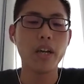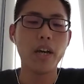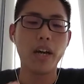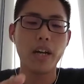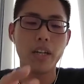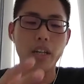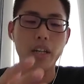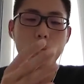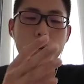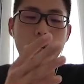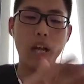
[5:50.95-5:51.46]
I
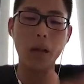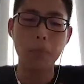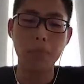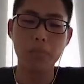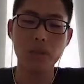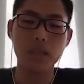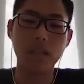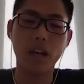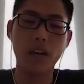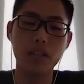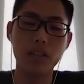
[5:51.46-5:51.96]
think what
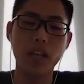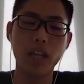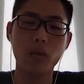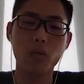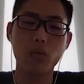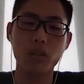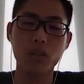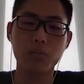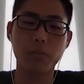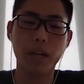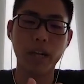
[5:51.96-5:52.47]
happened after that
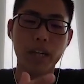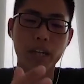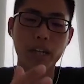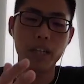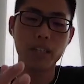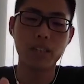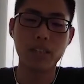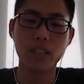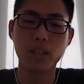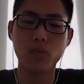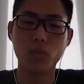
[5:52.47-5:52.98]
was
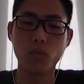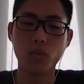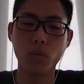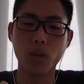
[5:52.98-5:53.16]
Binance did